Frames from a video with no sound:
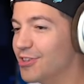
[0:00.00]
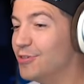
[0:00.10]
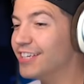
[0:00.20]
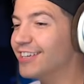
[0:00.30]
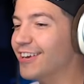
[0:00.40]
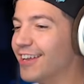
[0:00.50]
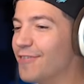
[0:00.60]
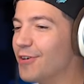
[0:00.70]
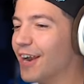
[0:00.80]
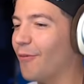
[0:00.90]
You guys
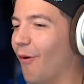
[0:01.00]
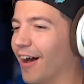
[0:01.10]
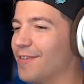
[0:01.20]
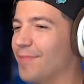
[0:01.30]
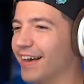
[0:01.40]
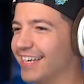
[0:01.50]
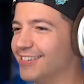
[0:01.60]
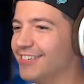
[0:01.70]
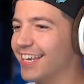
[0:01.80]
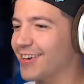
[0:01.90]
did you even a water
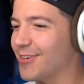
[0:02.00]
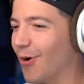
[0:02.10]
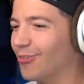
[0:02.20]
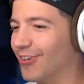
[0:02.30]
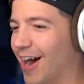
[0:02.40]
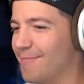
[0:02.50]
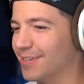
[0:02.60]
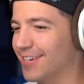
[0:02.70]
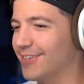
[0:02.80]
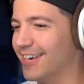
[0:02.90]
bucket. You just had a golden
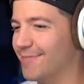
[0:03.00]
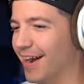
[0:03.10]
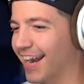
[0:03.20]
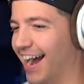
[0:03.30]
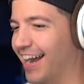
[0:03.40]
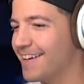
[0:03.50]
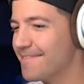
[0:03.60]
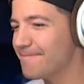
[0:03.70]
opportunity, my guy.